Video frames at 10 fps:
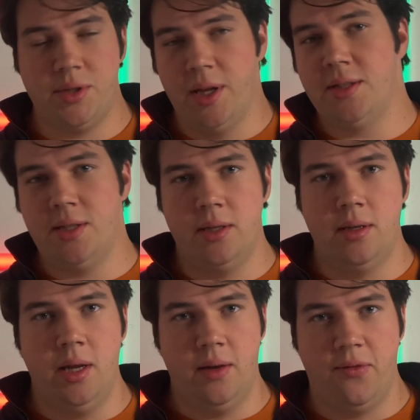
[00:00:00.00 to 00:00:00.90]

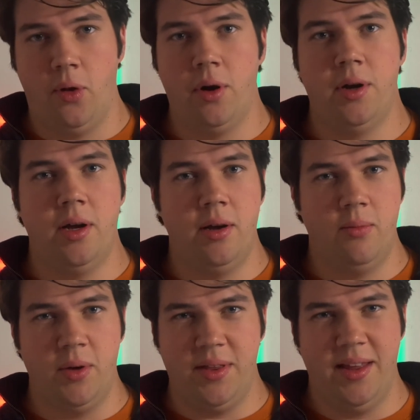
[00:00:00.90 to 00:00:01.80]
Dietzen in Florida
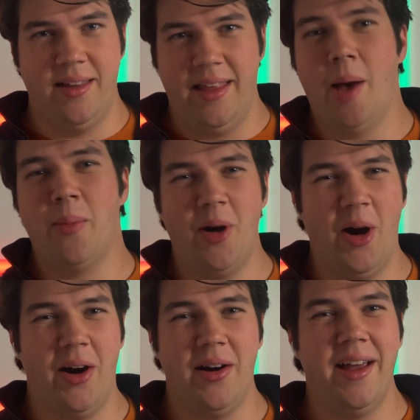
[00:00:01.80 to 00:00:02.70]
with the hemp
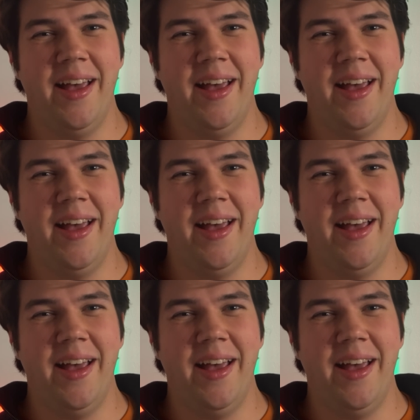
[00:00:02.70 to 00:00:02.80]
car,